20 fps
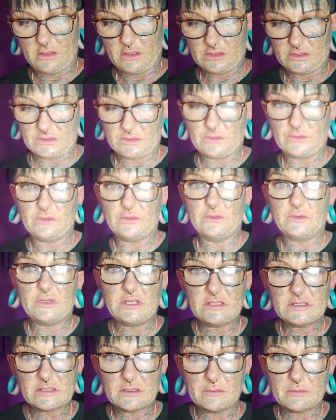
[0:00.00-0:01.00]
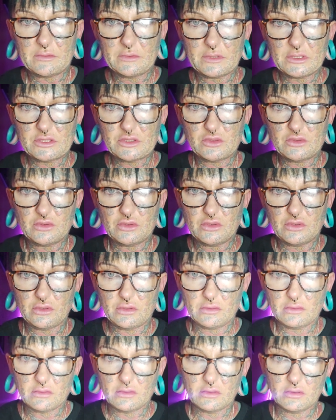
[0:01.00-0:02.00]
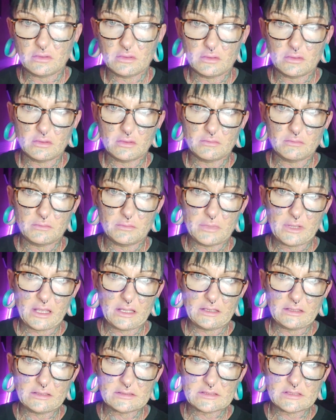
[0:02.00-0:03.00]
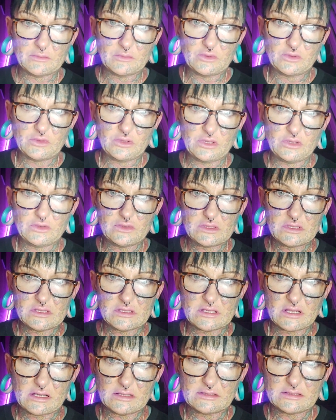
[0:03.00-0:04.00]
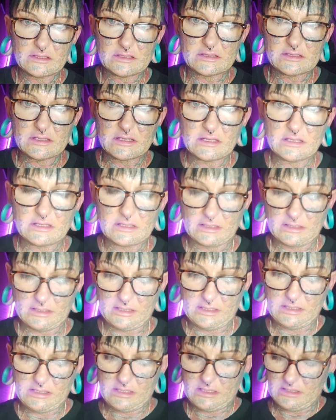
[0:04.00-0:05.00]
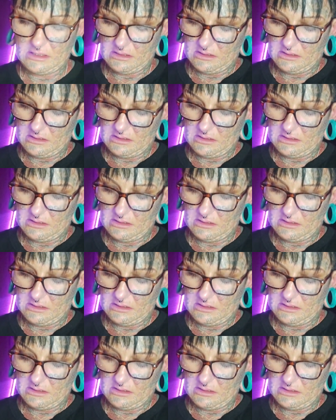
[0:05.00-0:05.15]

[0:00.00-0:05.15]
So these are the 2 pinks I'm going to use. It's hard to see in the light.